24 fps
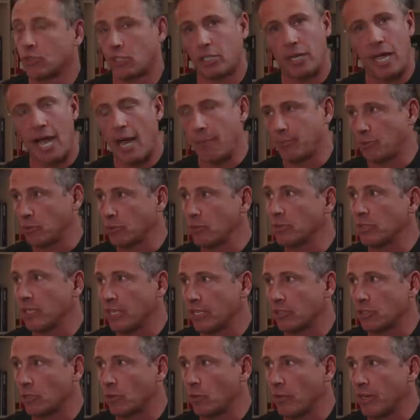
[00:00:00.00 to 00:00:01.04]
She absolutely
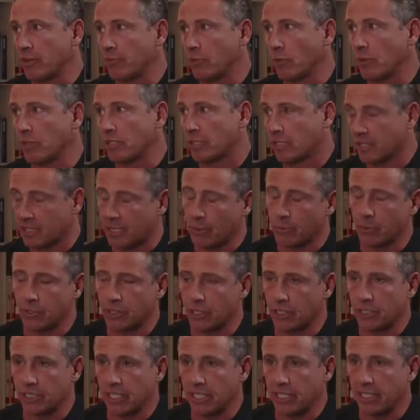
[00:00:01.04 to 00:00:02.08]
has a great voice, except when
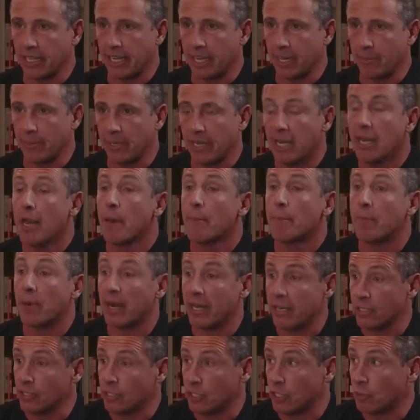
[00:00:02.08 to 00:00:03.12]
she's yelling at me.
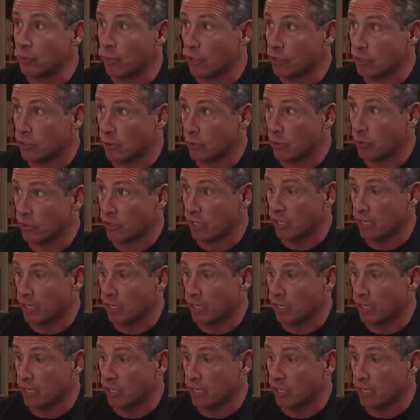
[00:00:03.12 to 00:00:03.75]
But she runs her own